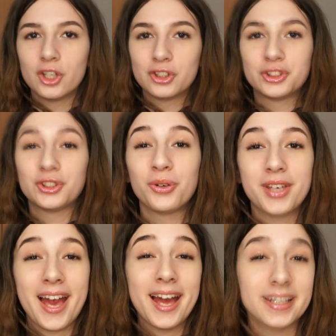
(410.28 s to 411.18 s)
So
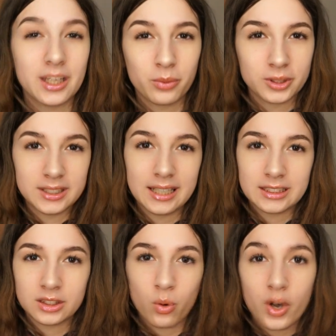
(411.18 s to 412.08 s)
yeah, that was the
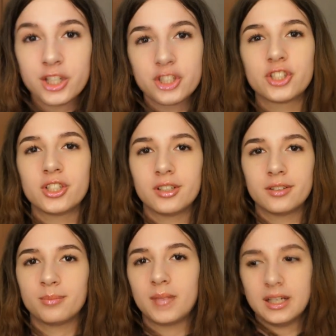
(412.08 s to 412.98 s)
last question,
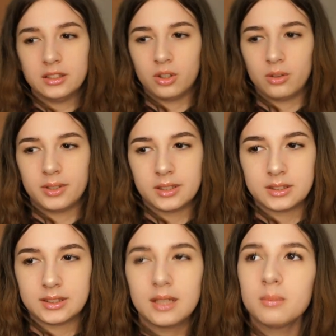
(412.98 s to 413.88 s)
as you already
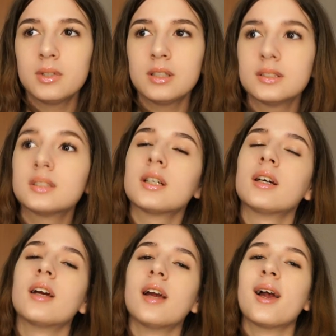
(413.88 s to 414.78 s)
said, Melissa.
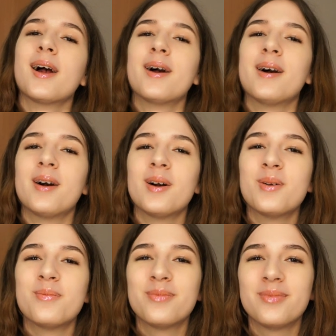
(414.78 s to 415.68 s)

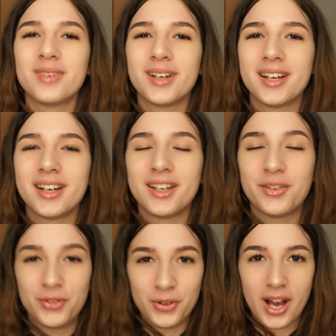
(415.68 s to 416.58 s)
Um,
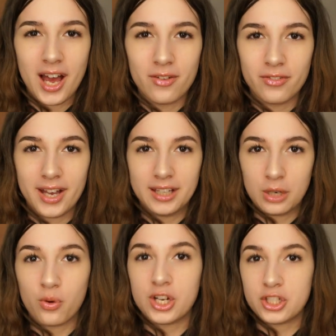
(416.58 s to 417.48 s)
if you have any
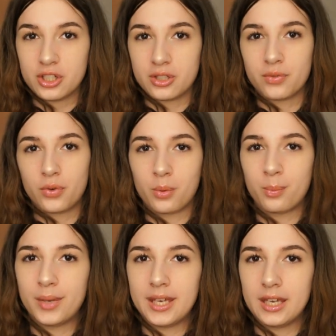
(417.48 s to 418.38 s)
questions for
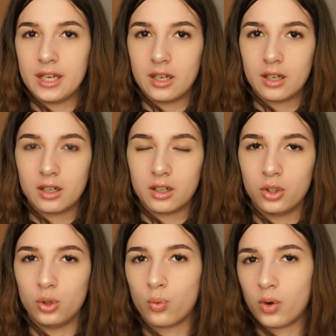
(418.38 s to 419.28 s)
me,
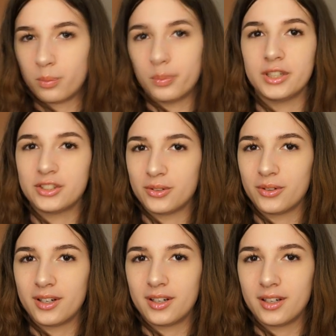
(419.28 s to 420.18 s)
you want me to
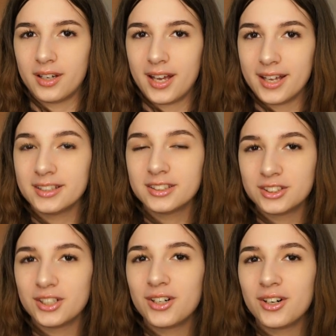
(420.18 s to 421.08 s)

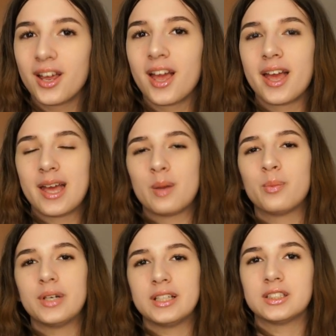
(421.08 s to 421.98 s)
answer,
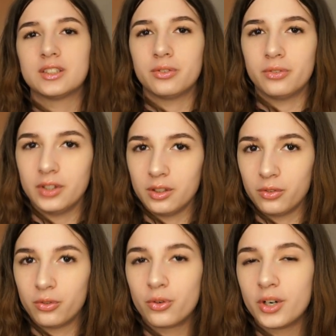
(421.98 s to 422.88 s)
please feel
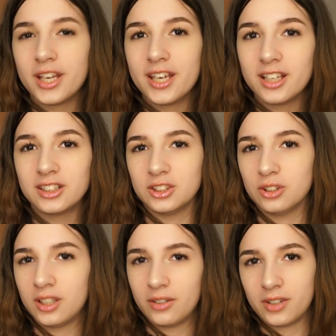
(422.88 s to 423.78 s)
free to
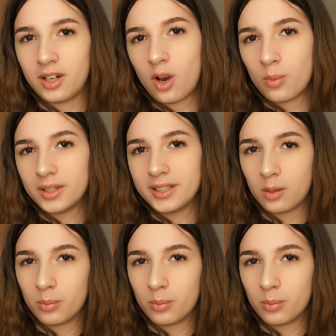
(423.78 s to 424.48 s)
leave a comment down